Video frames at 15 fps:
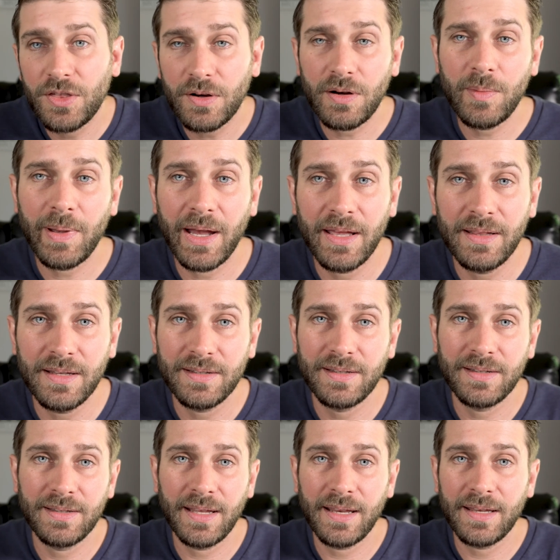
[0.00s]
the theory behind this
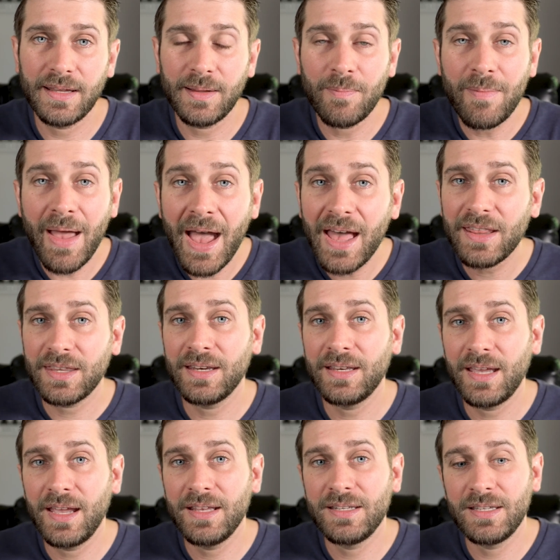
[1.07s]
is that the math in
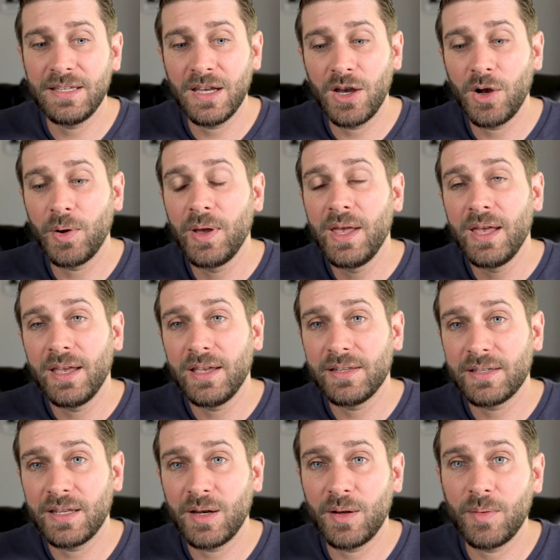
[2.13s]
KTO
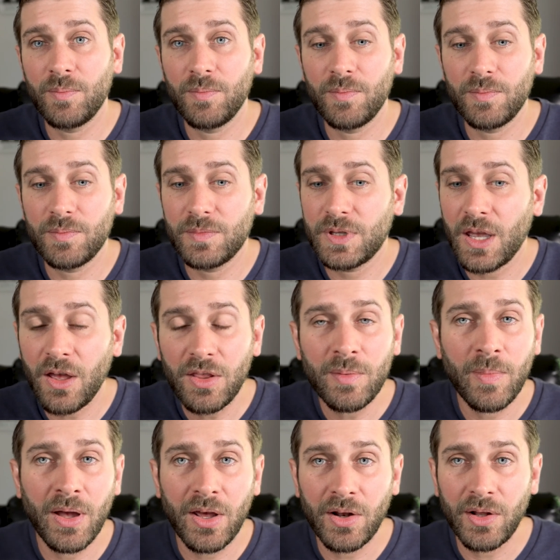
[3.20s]
is going to tell the
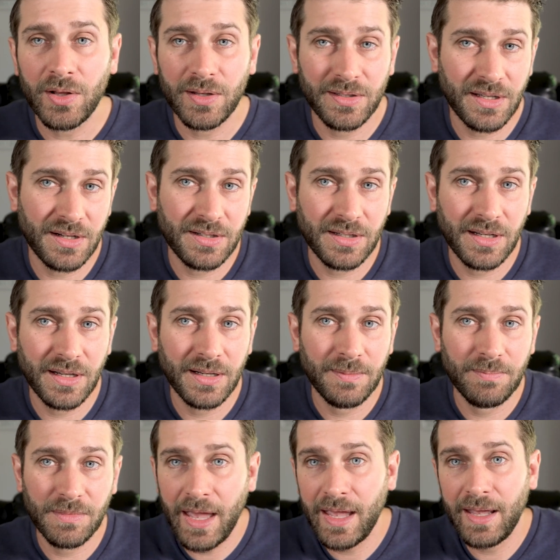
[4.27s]
model
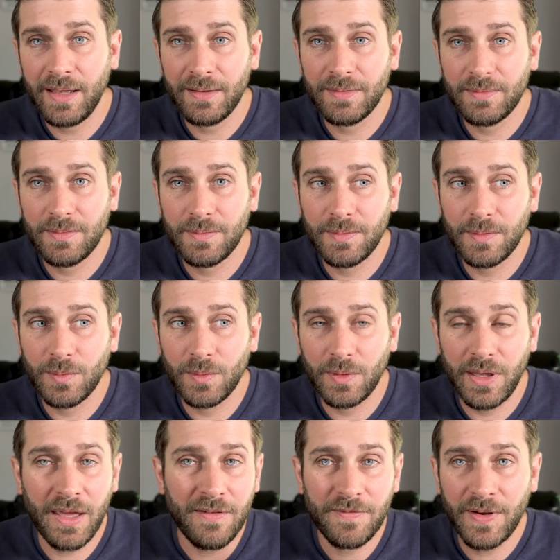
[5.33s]
essentially, hey,
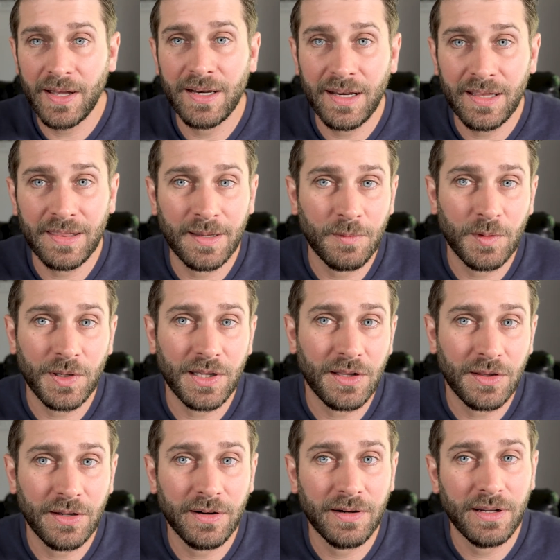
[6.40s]
can't find anything really
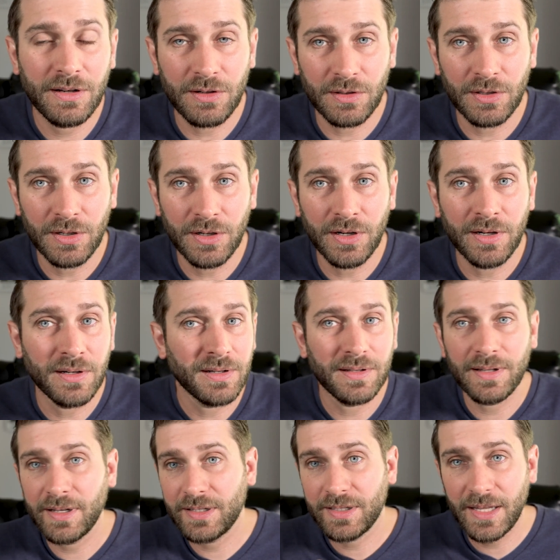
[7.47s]
clear here to learn,
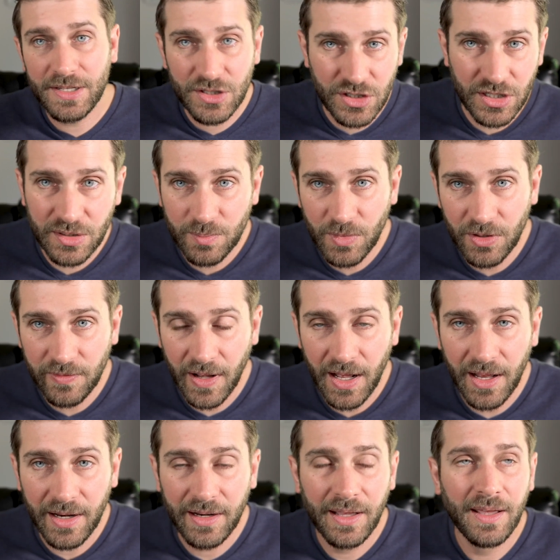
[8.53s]
like let's just move
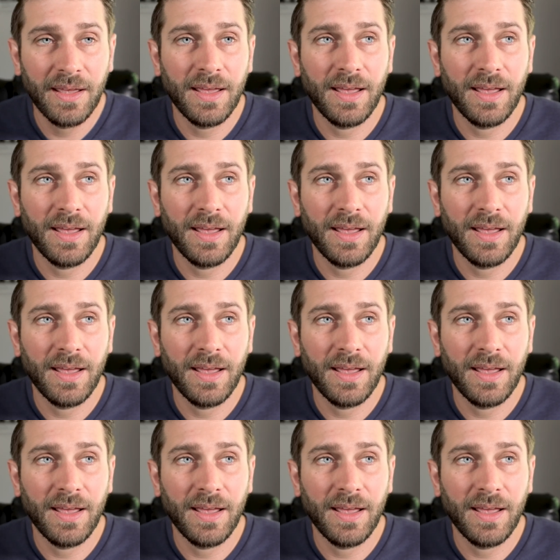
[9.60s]
on.